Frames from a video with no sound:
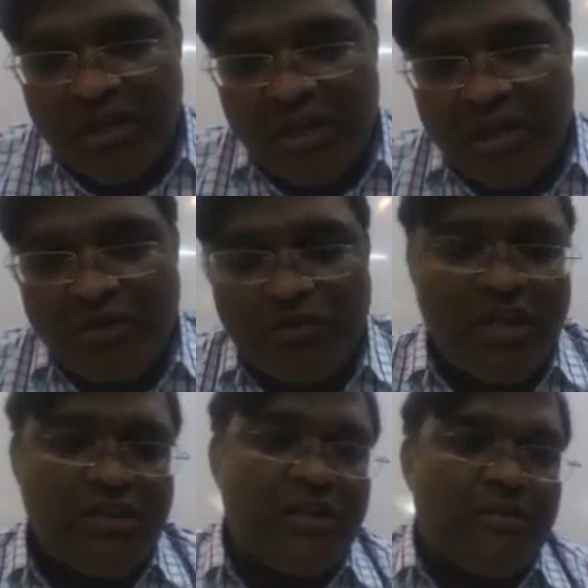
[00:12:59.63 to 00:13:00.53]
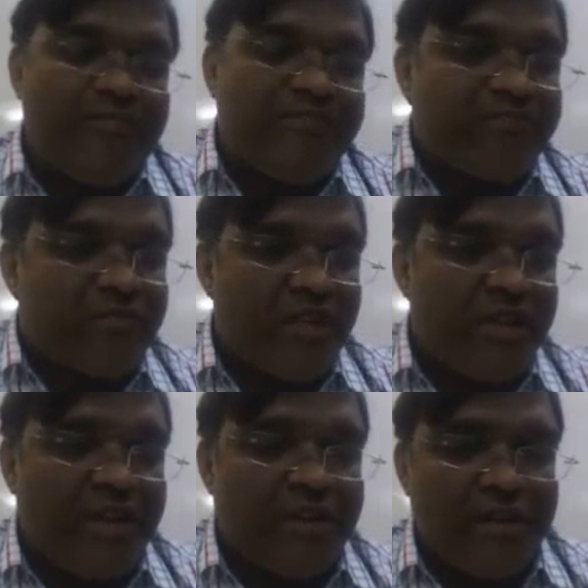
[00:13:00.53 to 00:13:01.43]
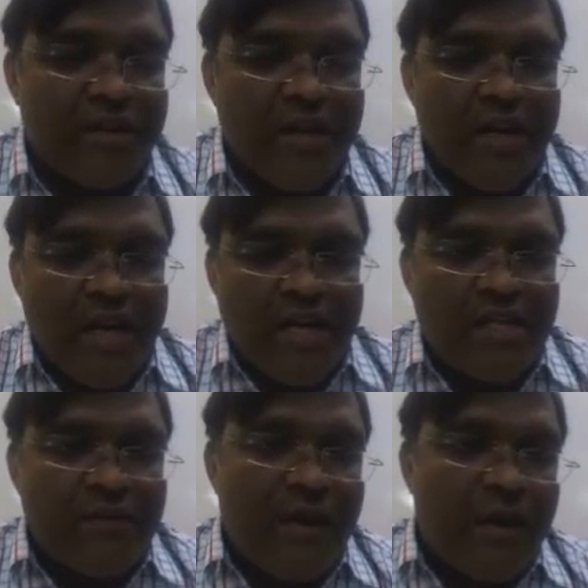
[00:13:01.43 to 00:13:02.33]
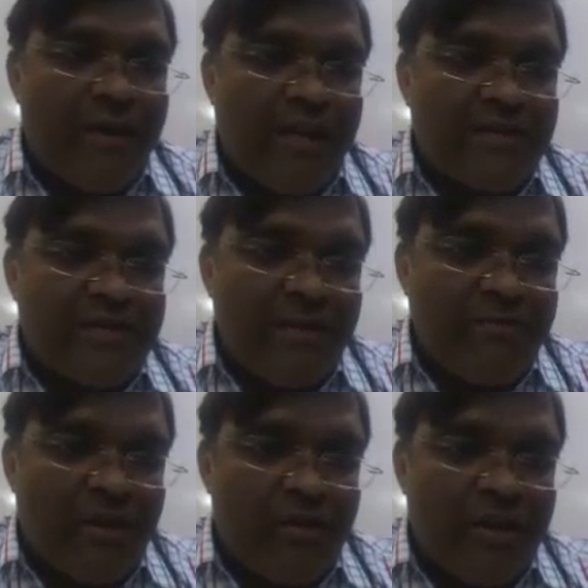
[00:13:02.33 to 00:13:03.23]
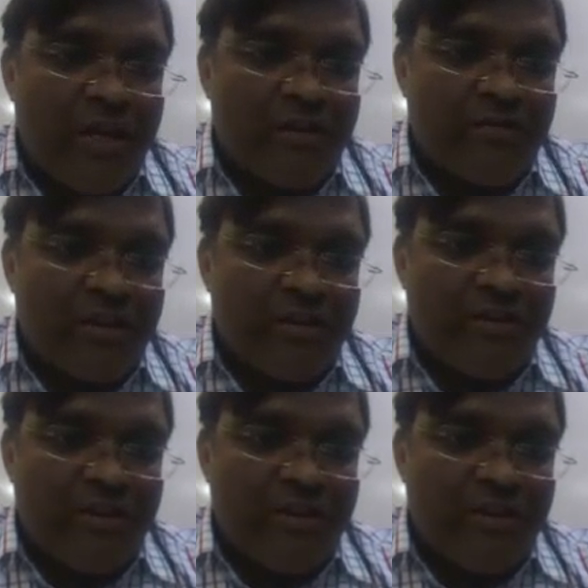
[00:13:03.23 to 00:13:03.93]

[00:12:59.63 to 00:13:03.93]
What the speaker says: AD square is BD into DC,